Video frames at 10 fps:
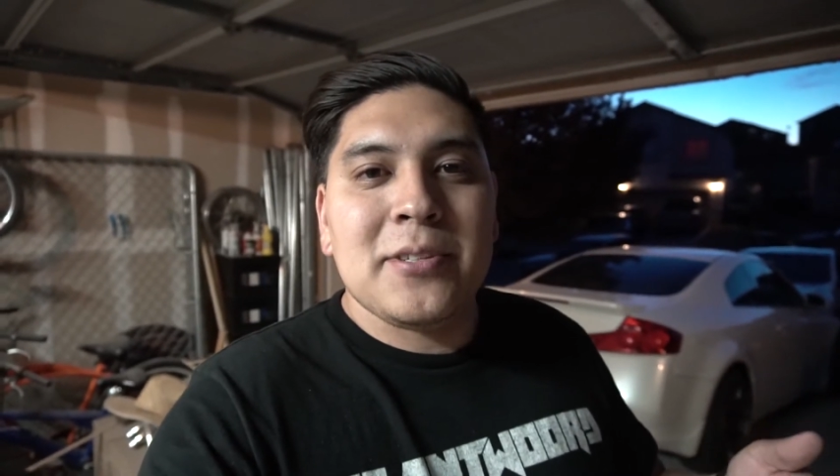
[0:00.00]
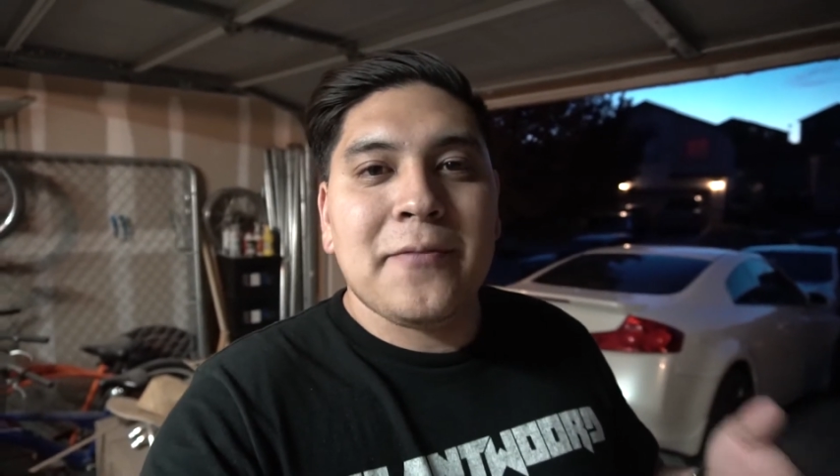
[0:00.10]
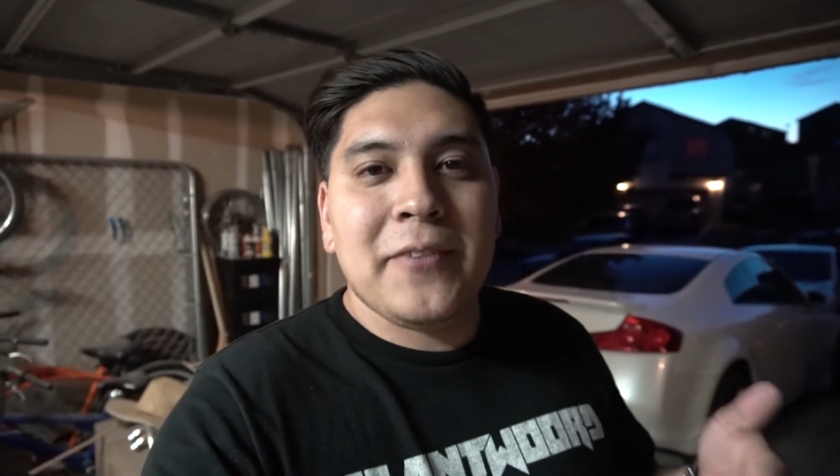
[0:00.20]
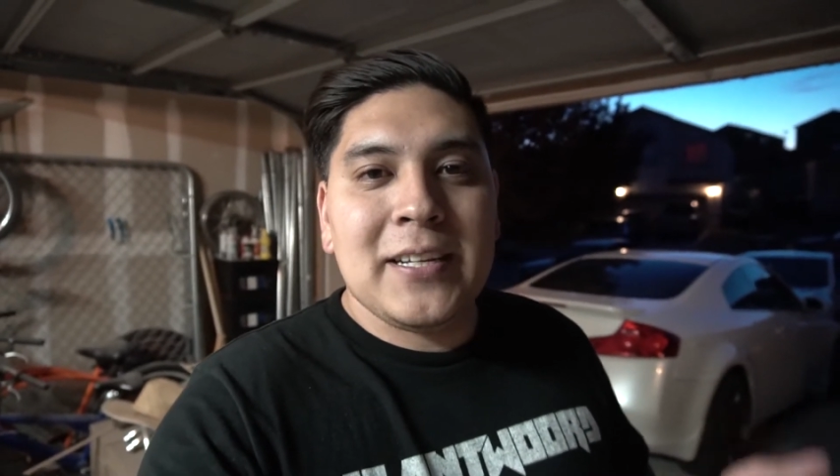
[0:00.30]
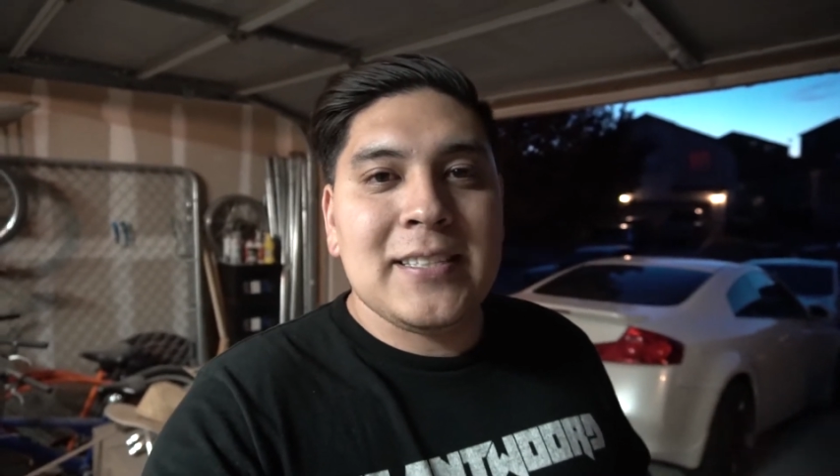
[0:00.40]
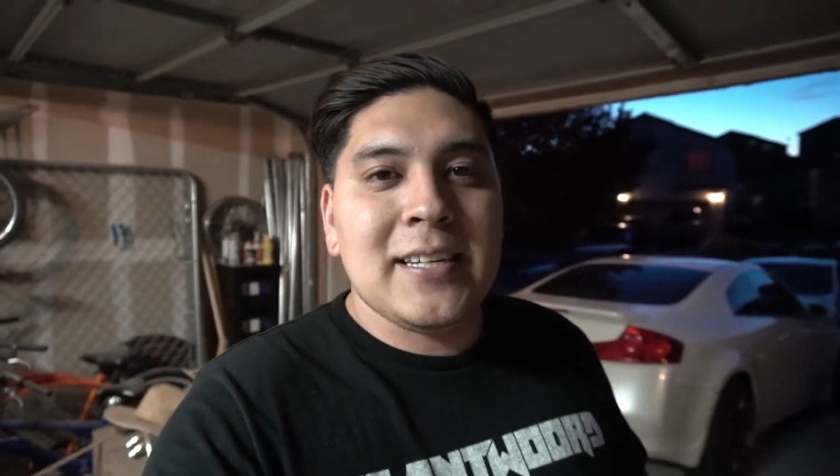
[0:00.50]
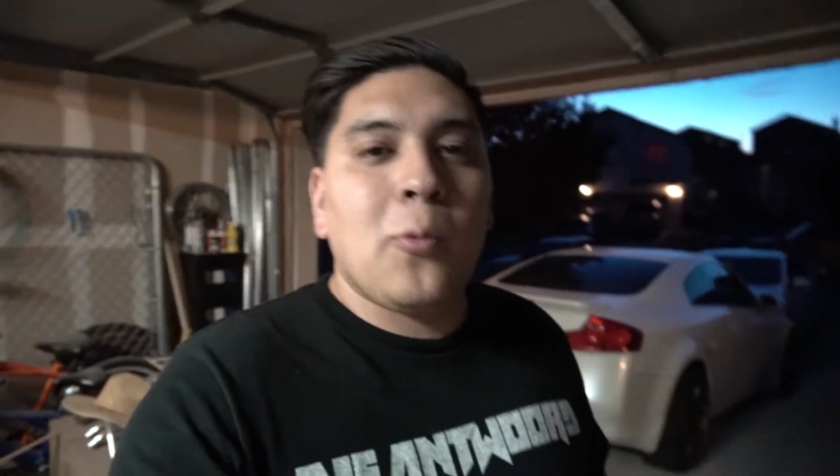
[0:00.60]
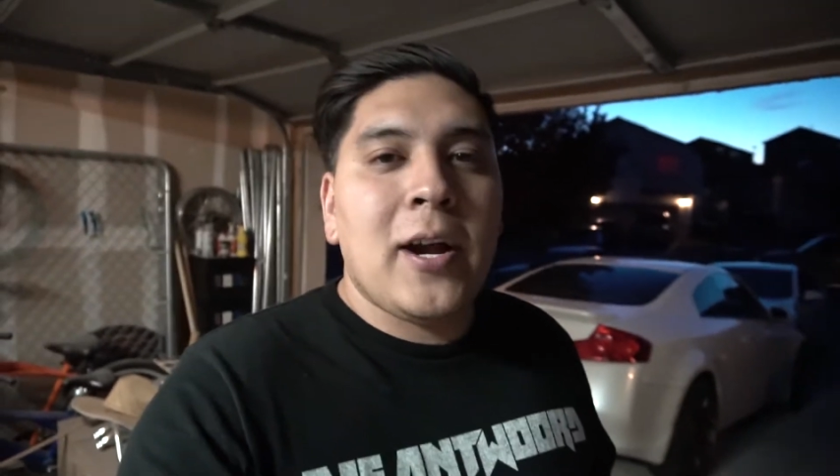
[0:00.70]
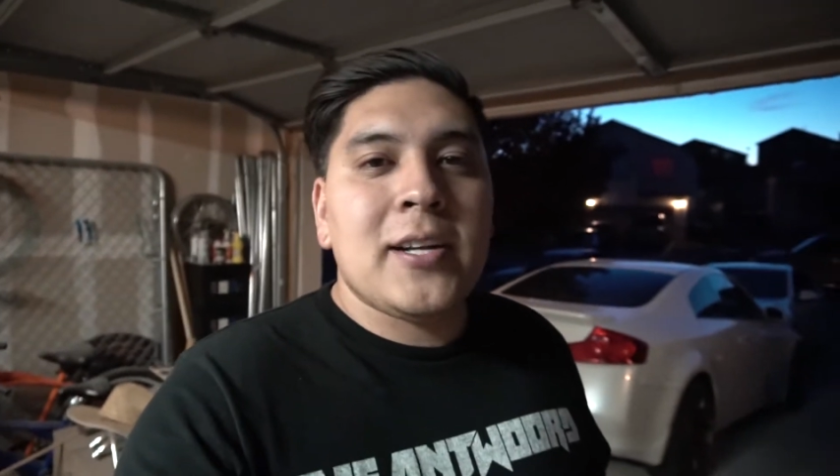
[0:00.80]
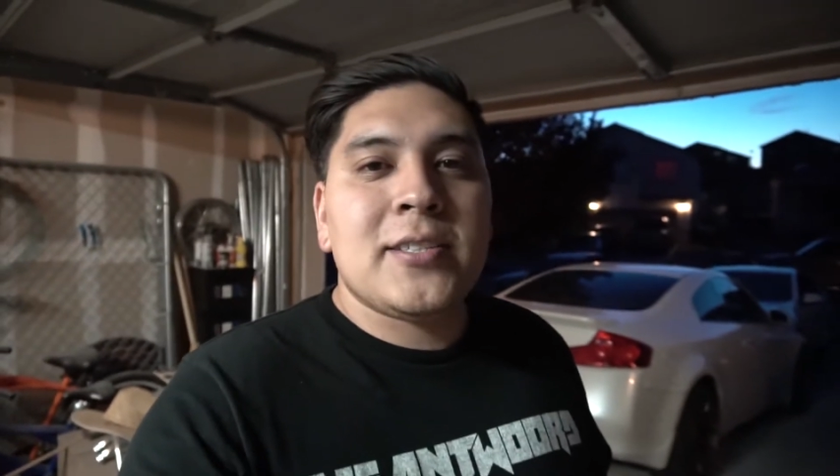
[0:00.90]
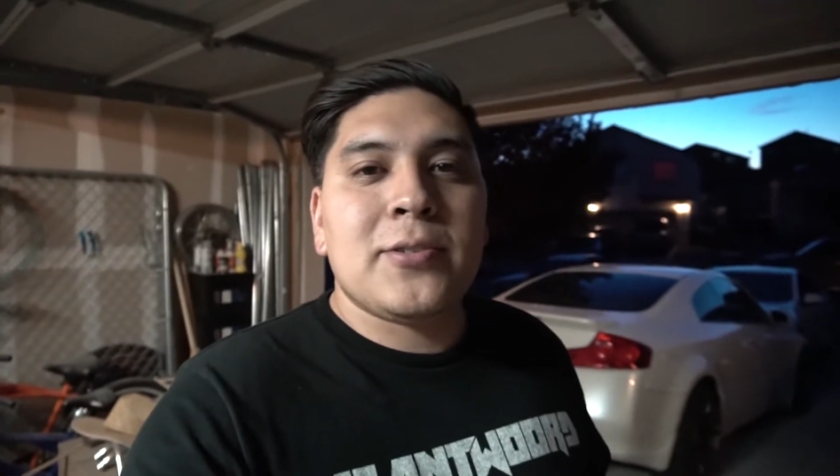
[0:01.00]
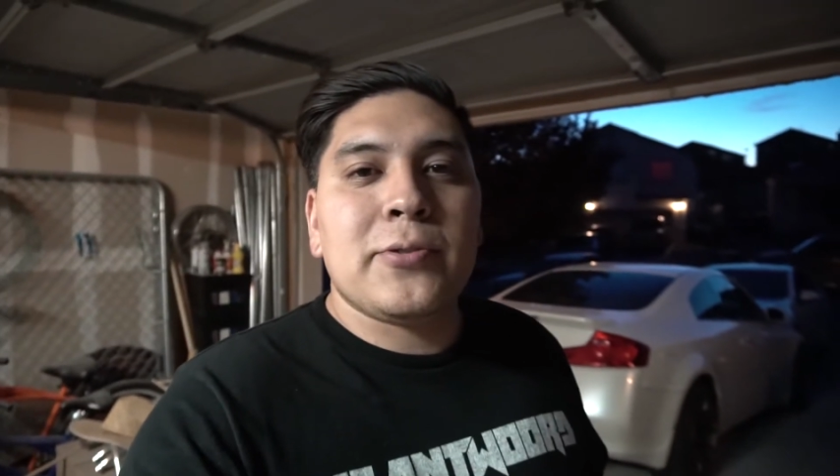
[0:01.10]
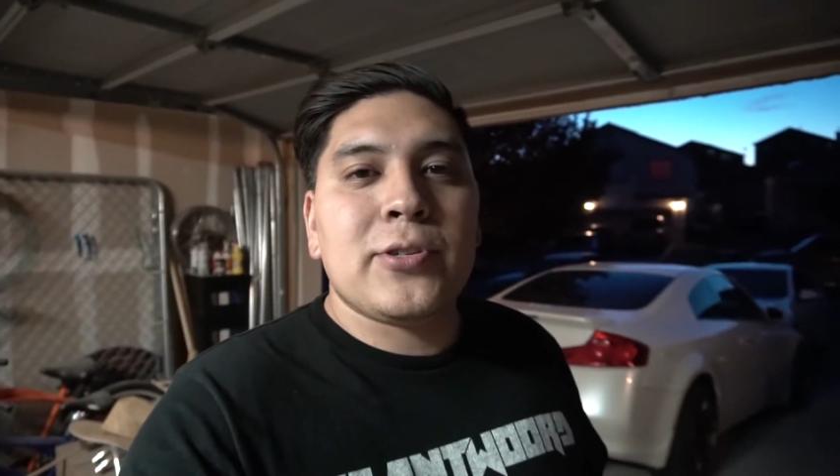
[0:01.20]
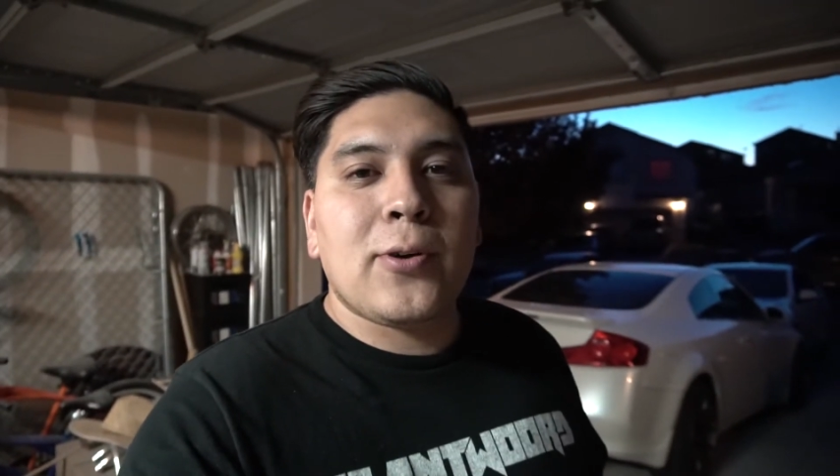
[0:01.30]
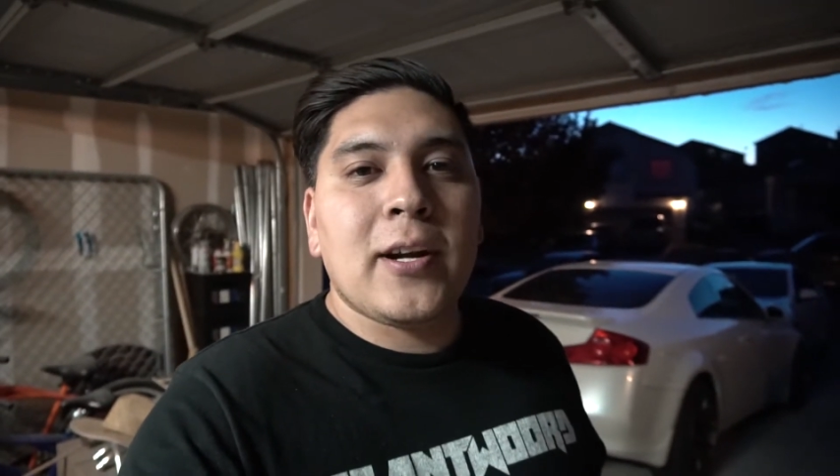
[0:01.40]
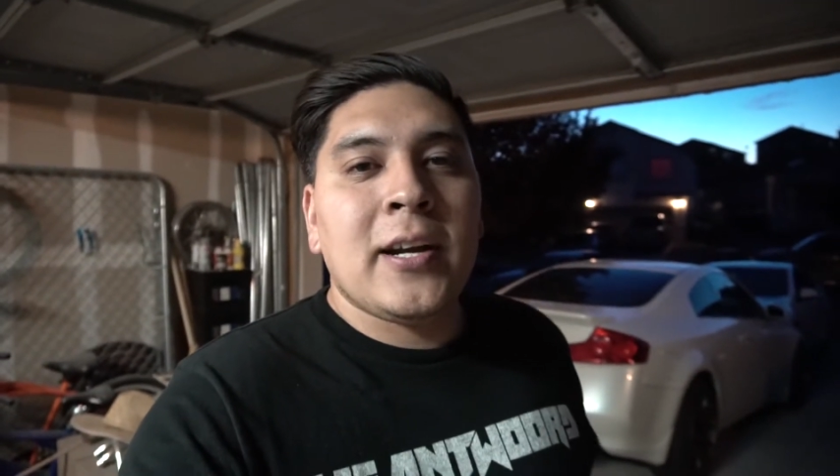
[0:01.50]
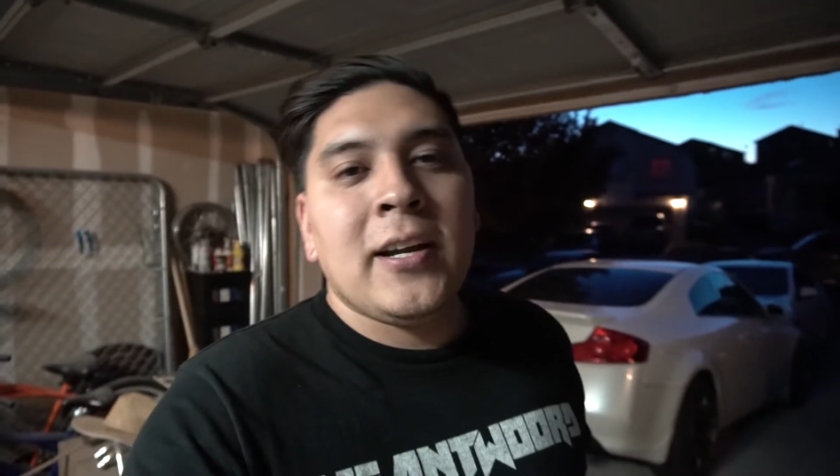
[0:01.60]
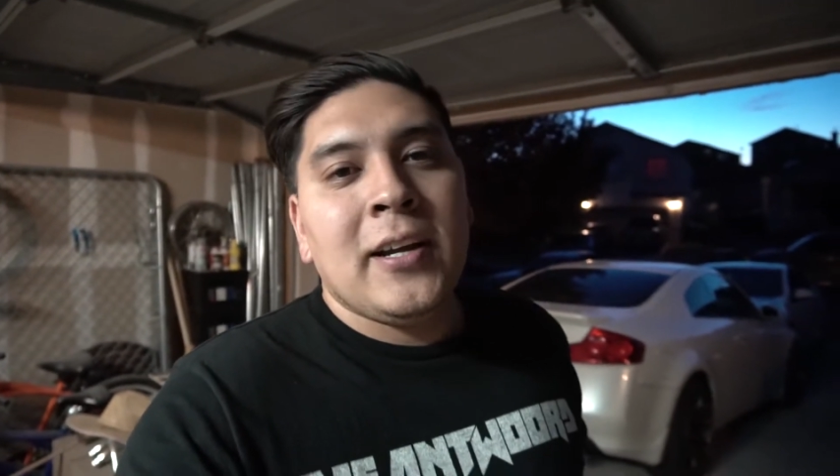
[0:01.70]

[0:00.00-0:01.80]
to fix it. The wire's too short.